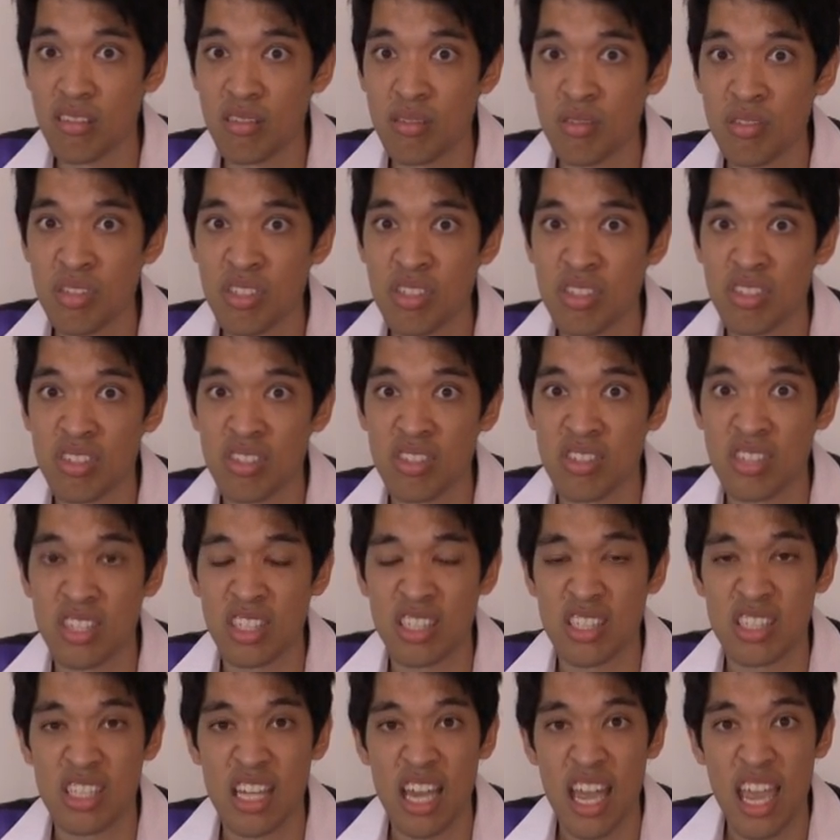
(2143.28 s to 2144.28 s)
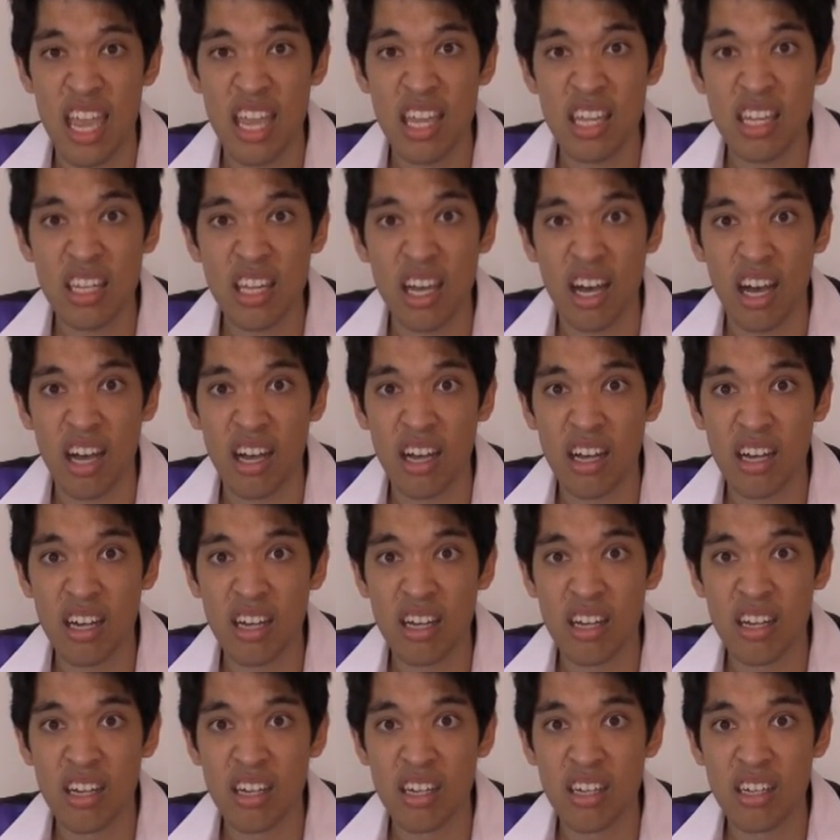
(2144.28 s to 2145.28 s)
was just a tailor.
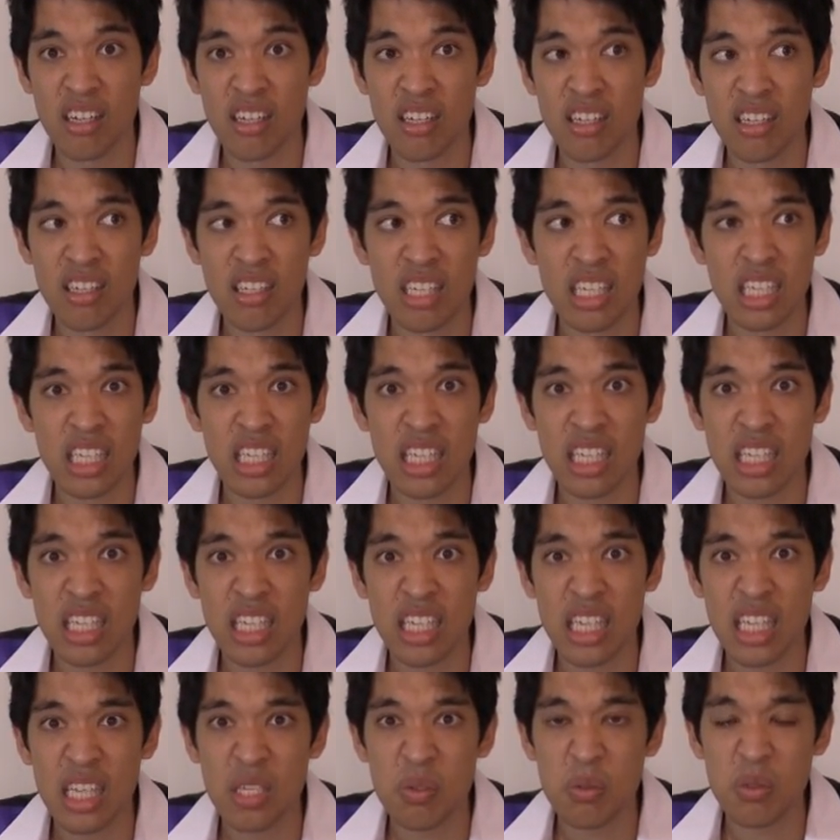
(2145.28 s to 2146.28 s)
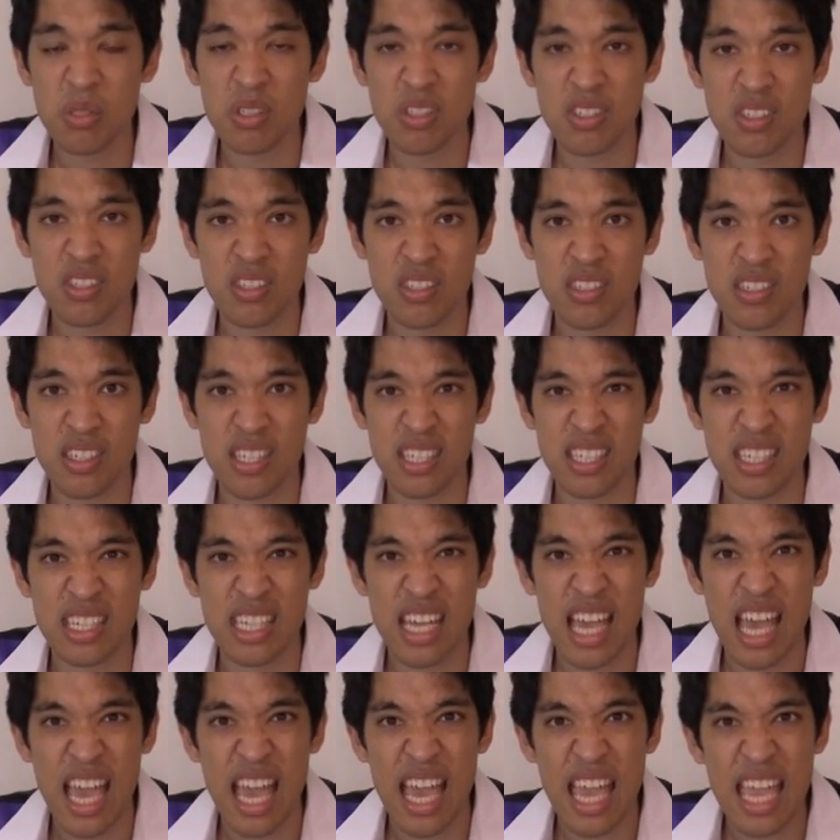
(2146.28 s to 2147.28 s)
He was just a
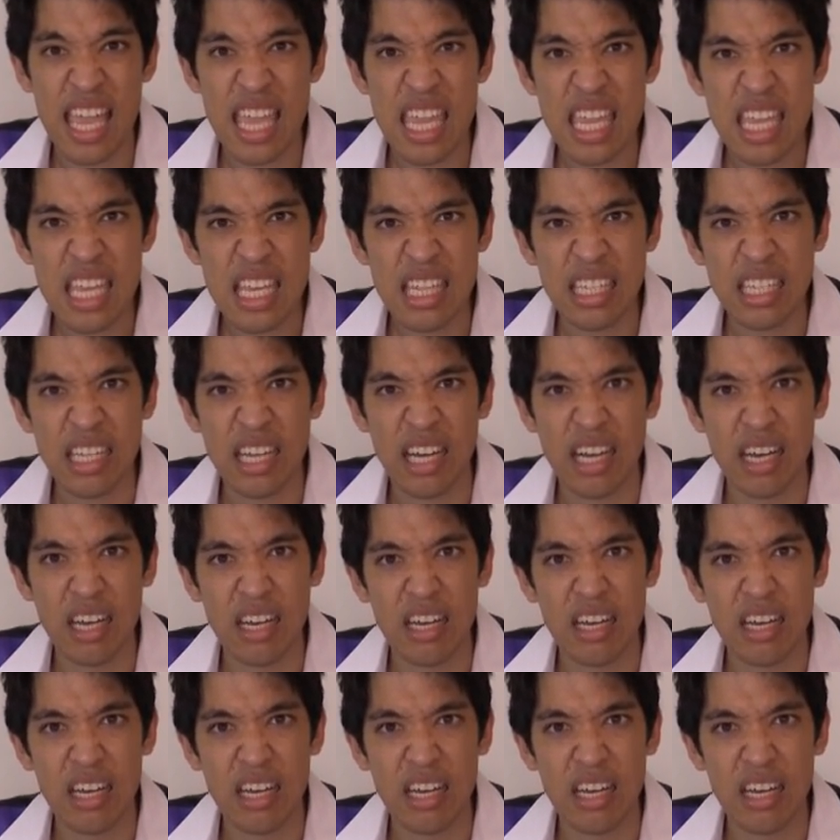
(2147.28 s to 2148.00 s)
tailor.